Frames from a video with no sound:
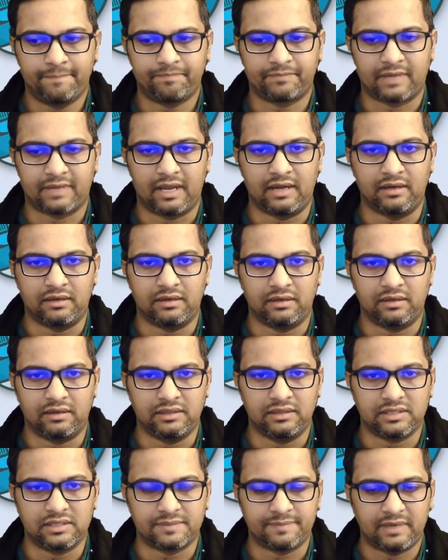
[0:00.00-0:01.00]
And
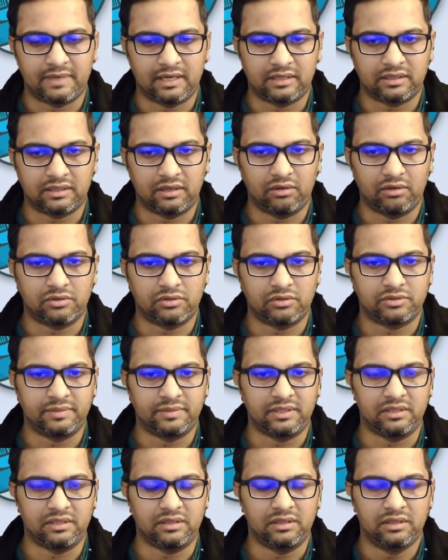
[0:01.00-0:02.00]
in this part, I'll also
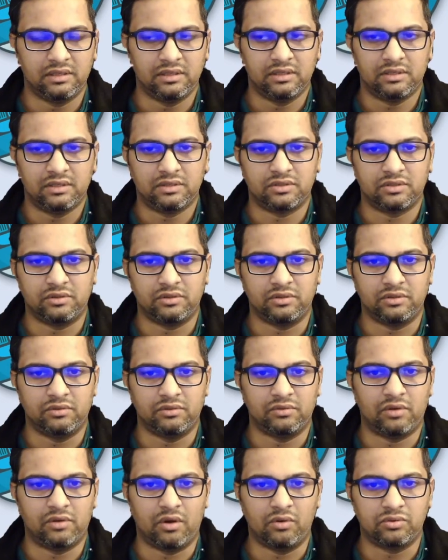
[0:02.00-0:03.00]
be showing
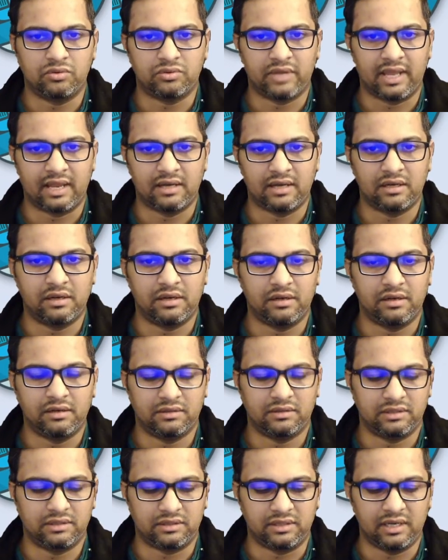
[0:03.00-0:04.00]
you how to handle
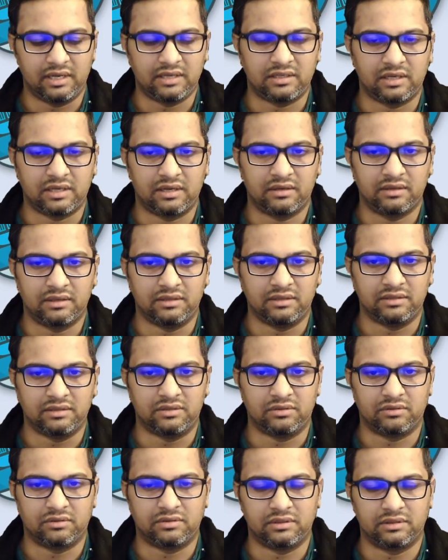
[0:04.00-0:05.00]
the data in the
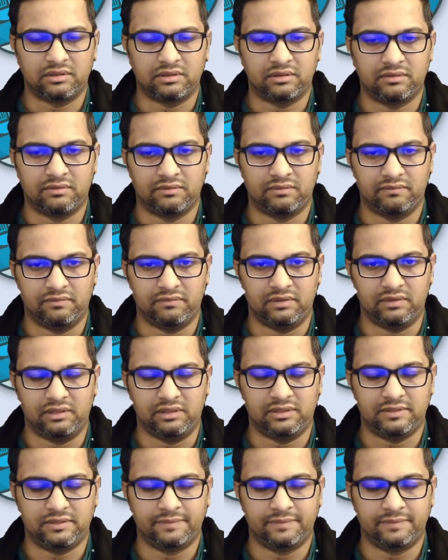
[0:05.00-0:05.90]
Docker world.